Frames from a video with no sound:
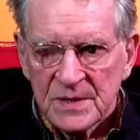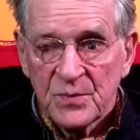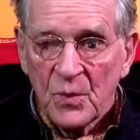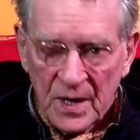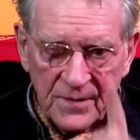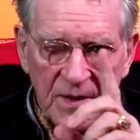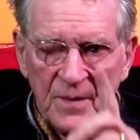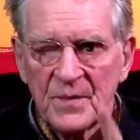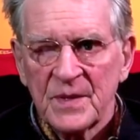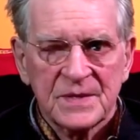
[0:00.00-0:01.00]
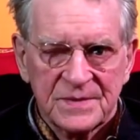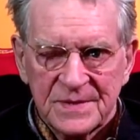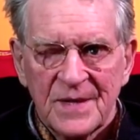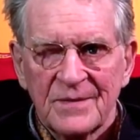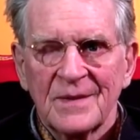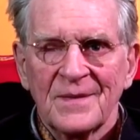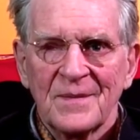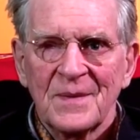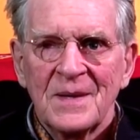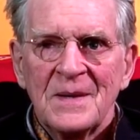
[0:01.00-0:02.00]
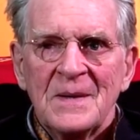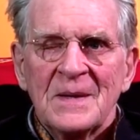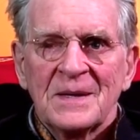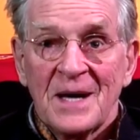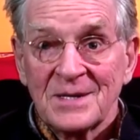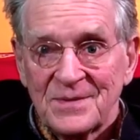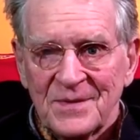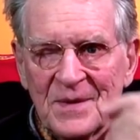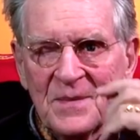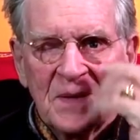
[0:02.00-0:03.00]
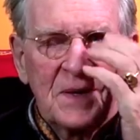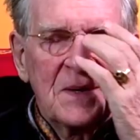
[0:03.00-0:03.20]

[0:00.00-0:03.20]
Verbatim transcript: It's one of them. There's several of them. Lots of them.